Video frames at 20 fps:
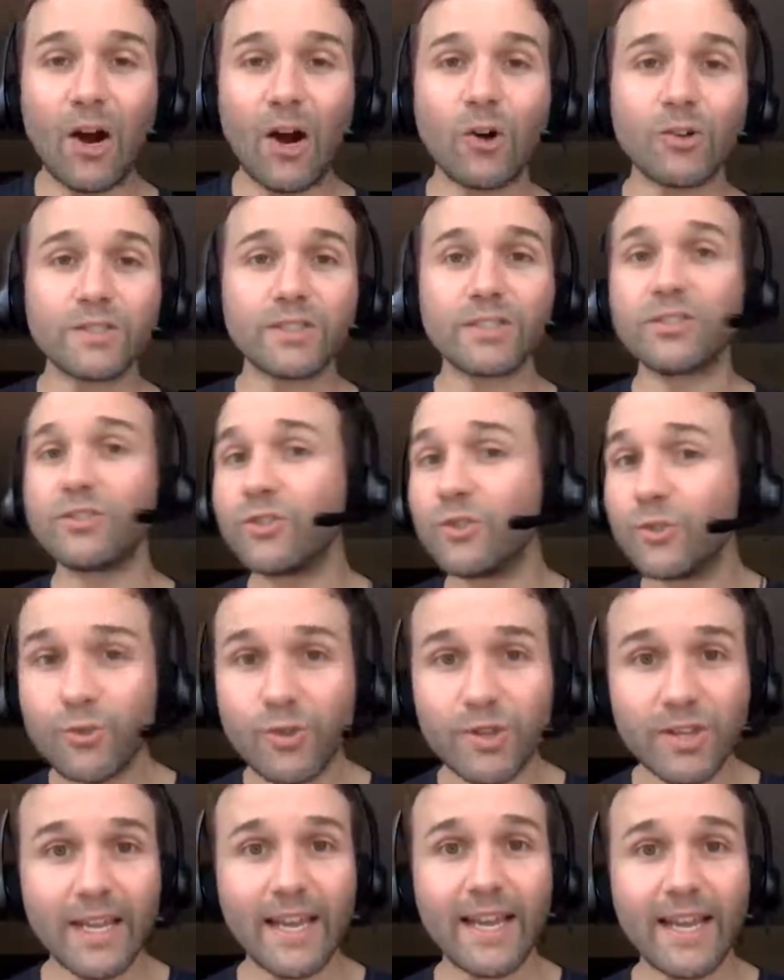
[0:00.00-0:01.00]
out, do
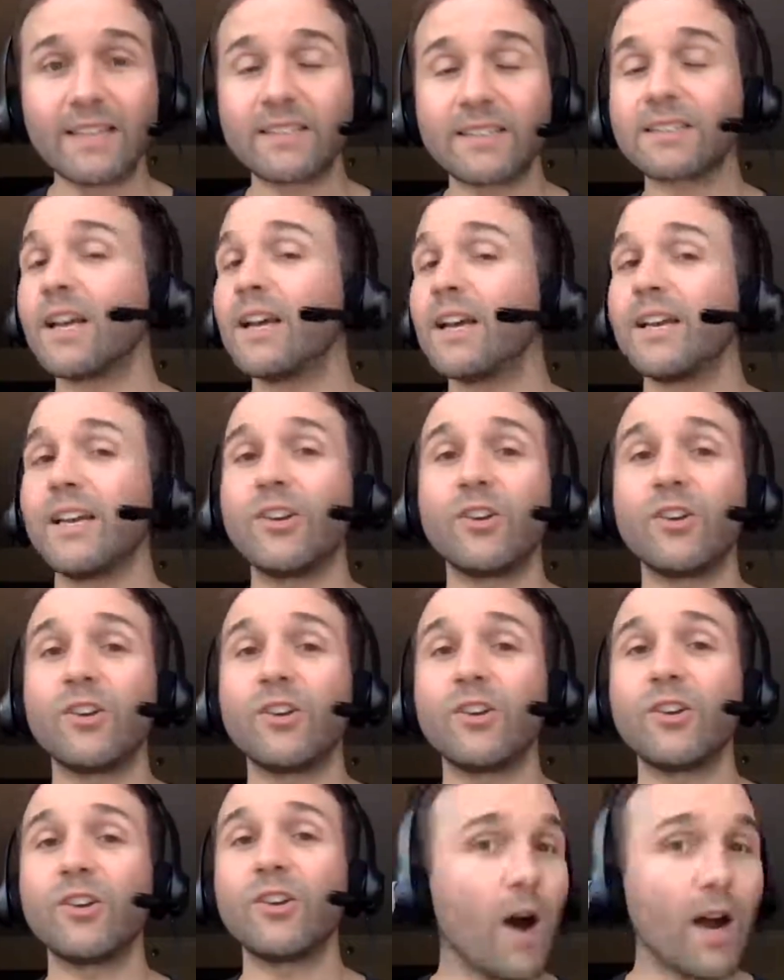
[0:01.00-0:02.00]
things,
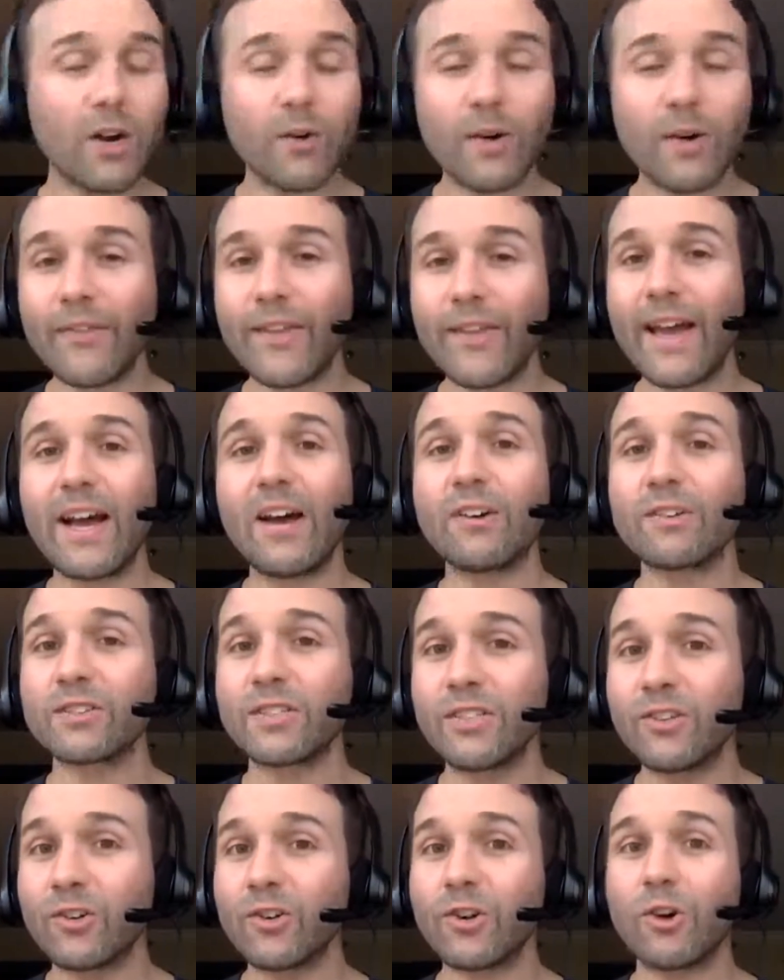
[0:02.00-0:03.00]
walk around the house,
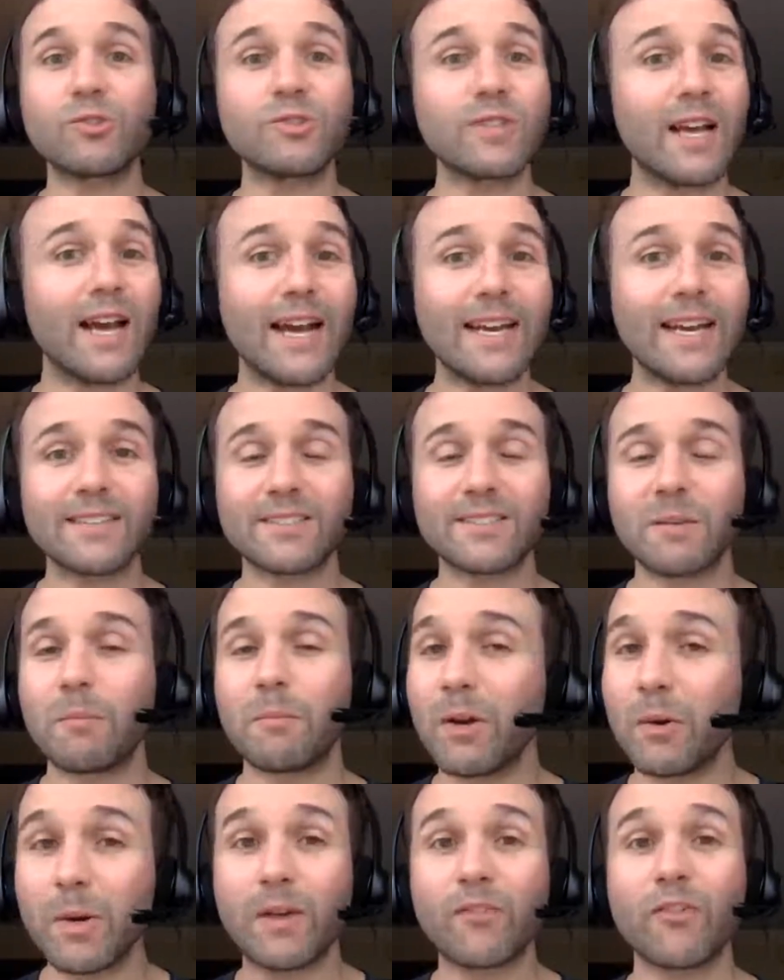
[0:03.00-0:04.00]
go say hi to
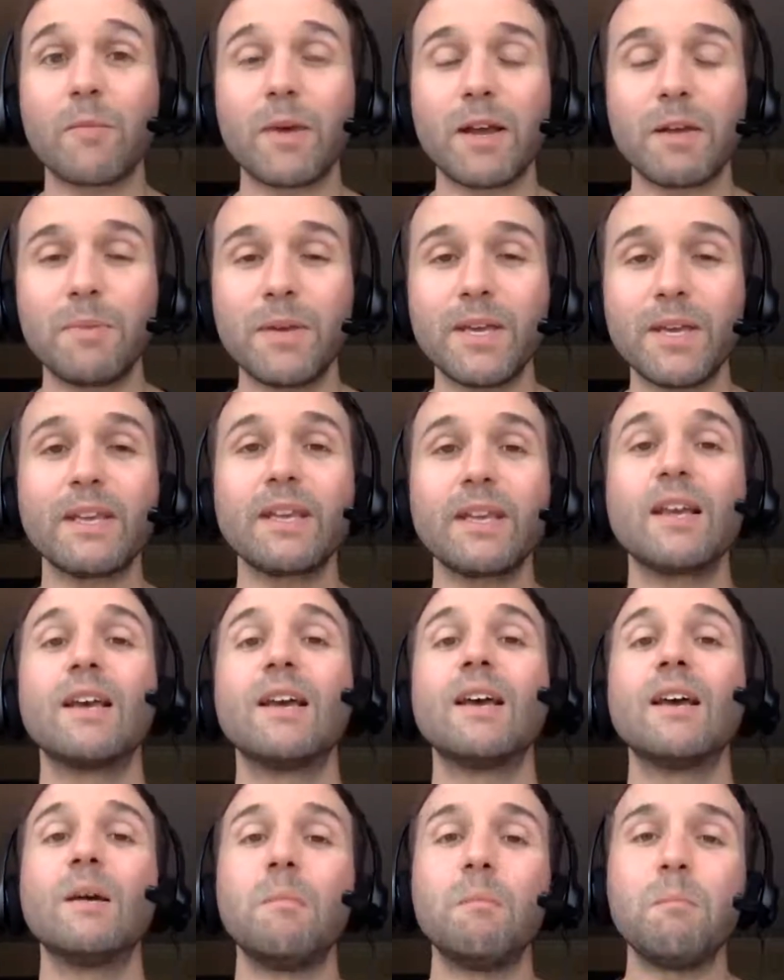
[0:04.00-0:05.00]
somebody, whatever it might be.
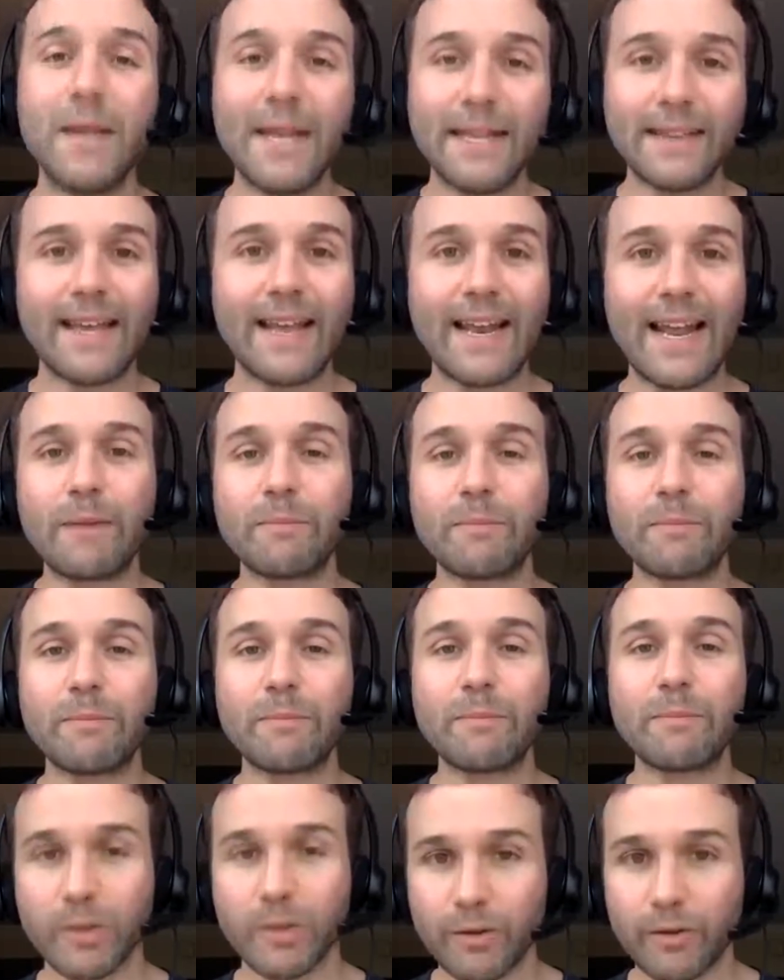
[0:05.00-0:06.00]
Make that happen
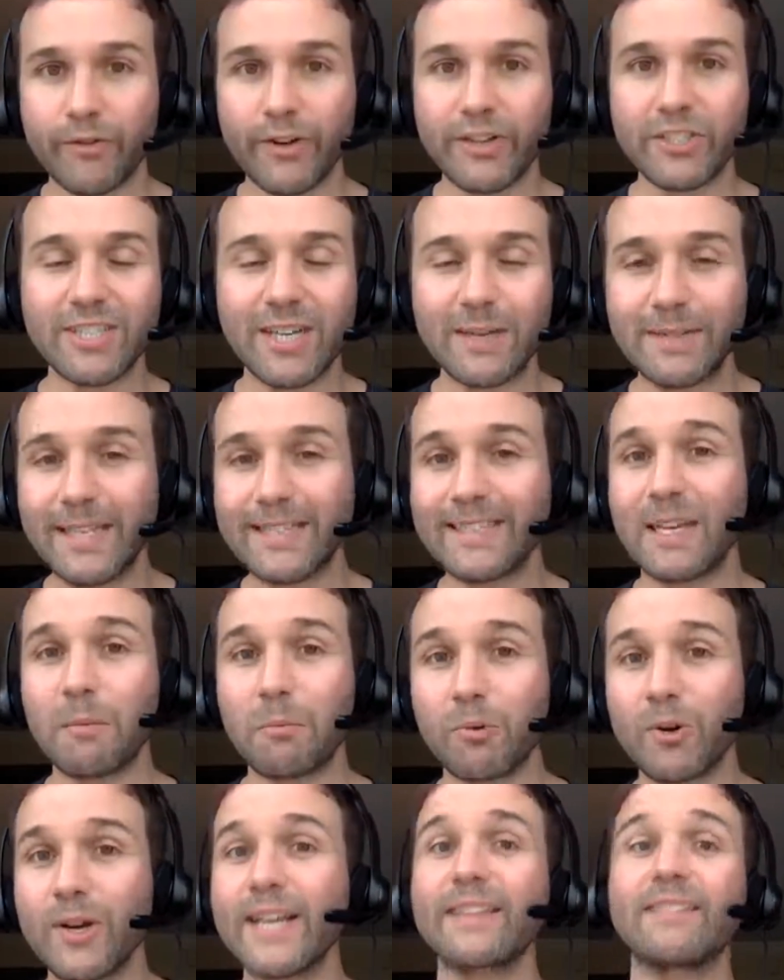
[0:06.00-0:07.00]
during your refresh time. Take that
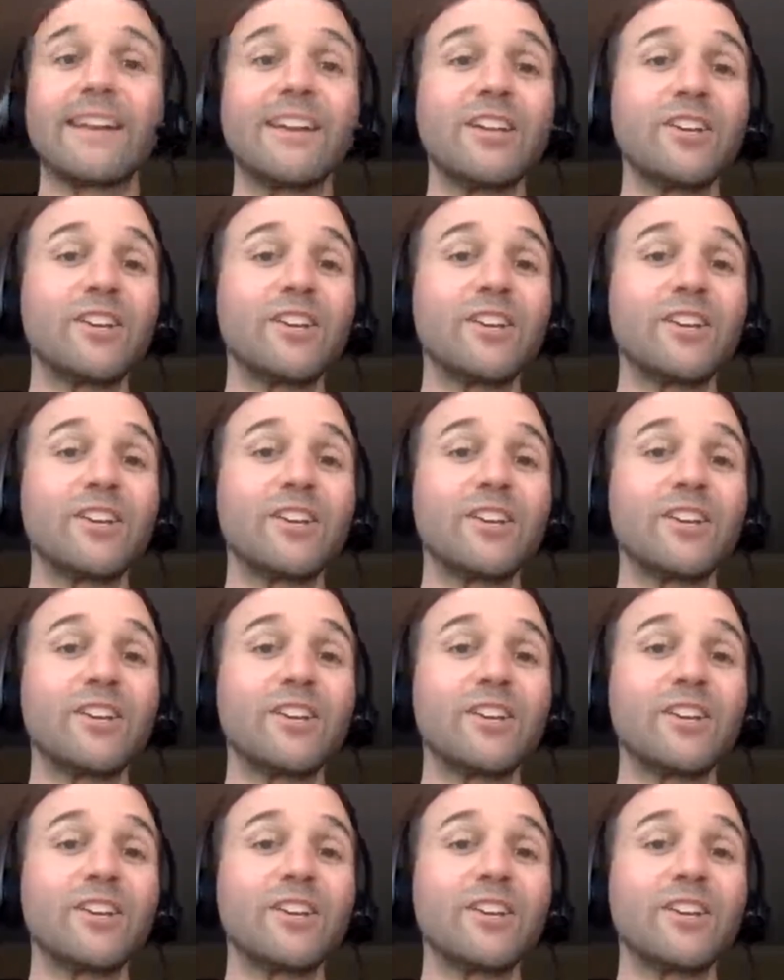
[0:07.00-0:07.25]
break. Then you